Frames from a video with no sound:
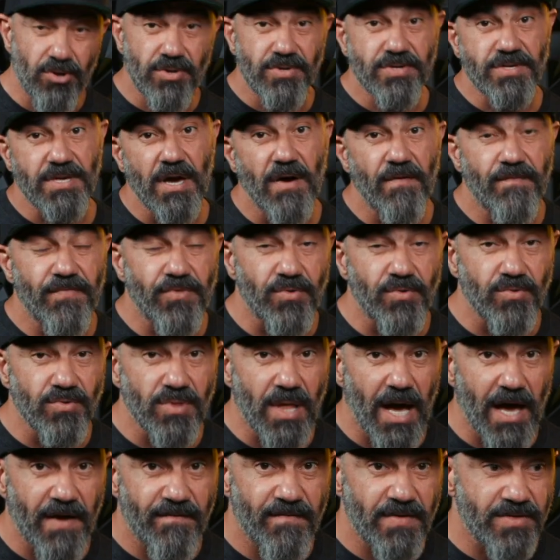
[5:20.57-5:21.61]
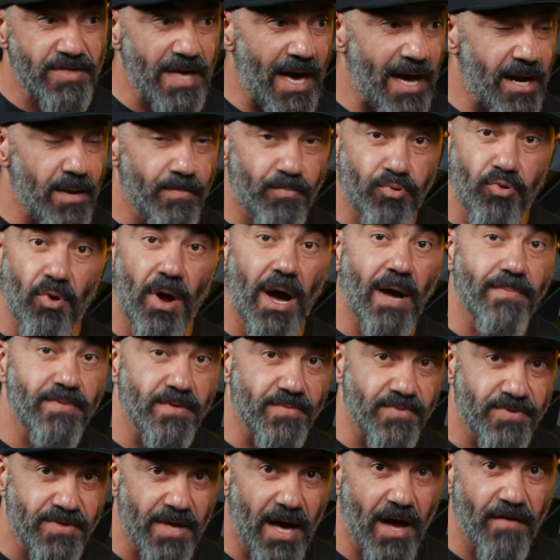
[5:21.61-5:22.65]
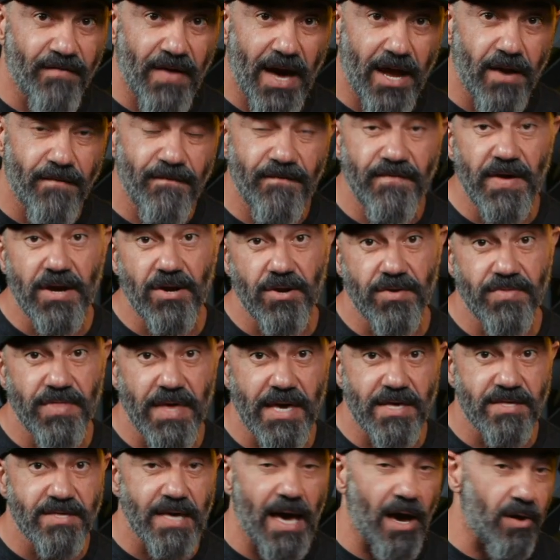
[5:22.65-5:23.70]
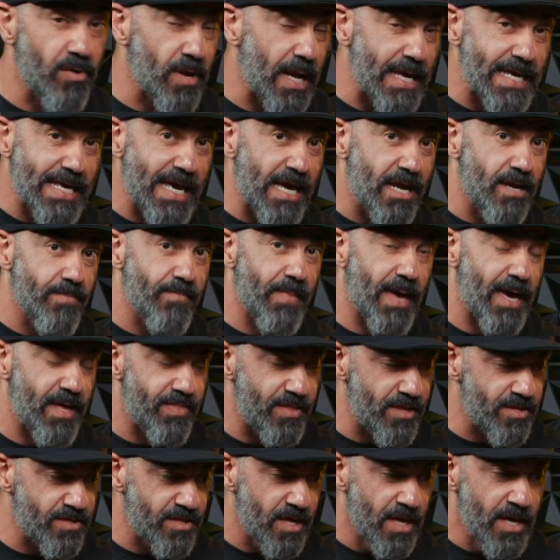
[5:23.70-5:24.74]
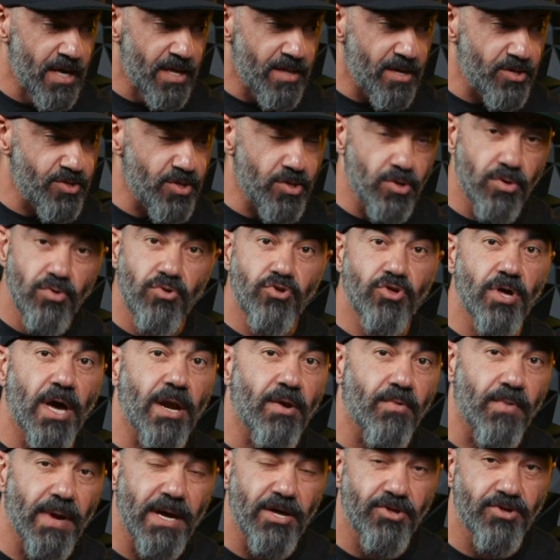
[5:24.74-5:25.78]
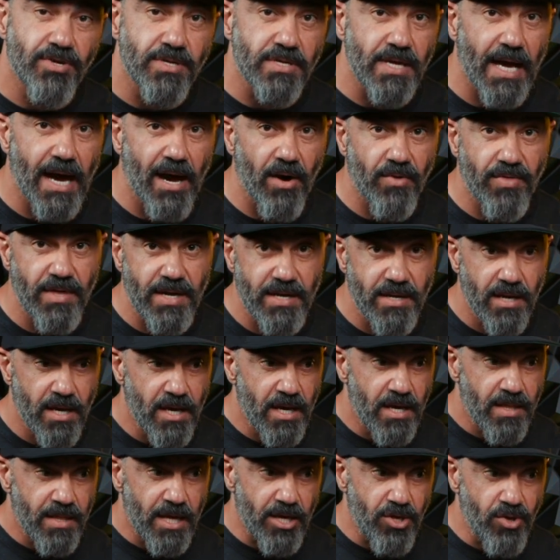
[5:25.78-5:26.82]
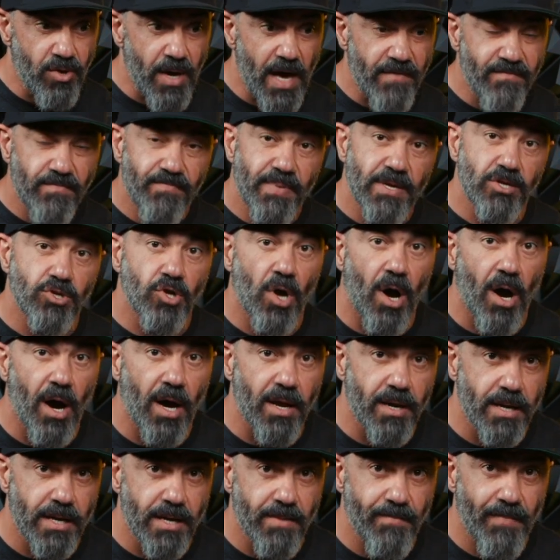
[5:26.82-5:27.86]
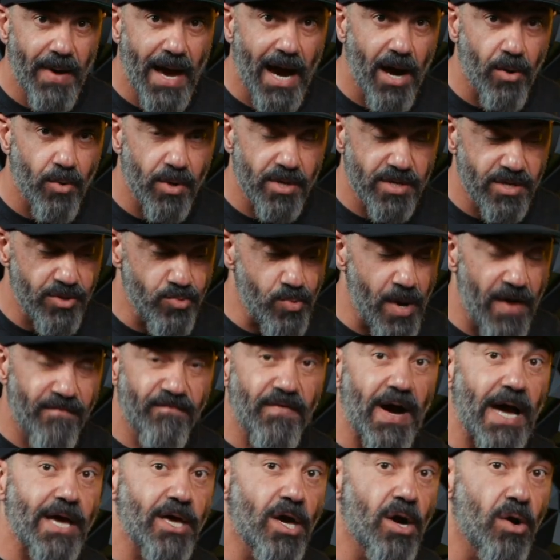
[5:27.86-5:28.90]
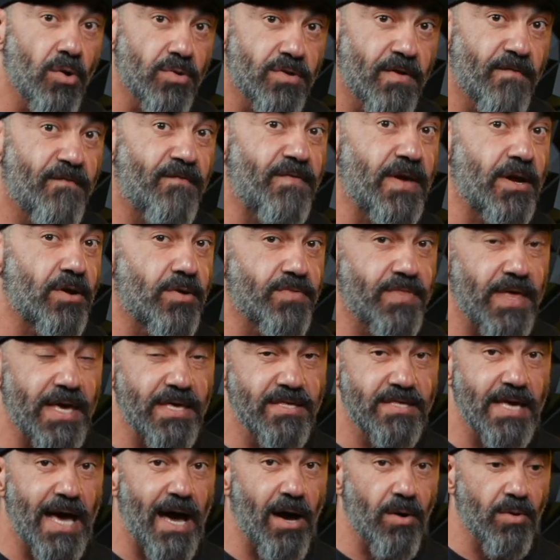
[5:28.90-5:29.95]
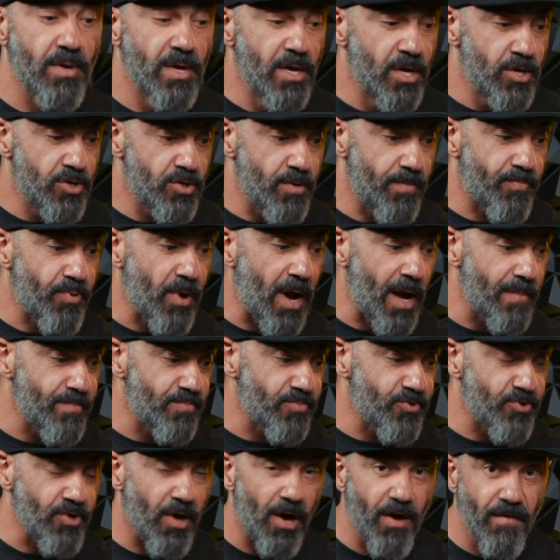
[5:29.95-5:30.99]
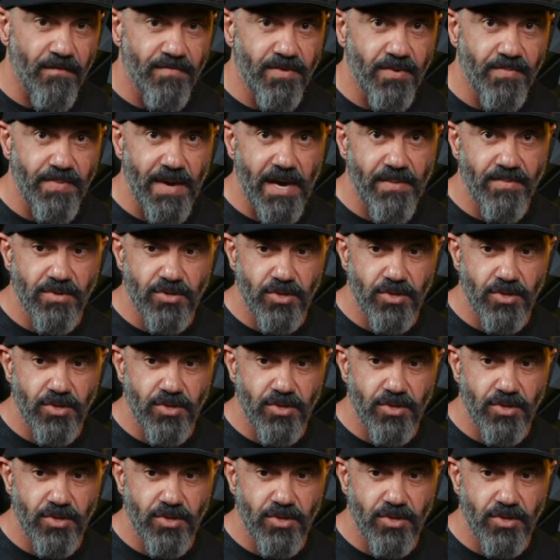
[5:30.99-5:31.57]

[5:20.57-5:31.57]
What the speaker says: yourself through life. It's how to problem solve, how to figure things out. And I get it, man. There's a new generation now that you haven't been taught and empowered to FIO, to figure things out, to problem solve, to be able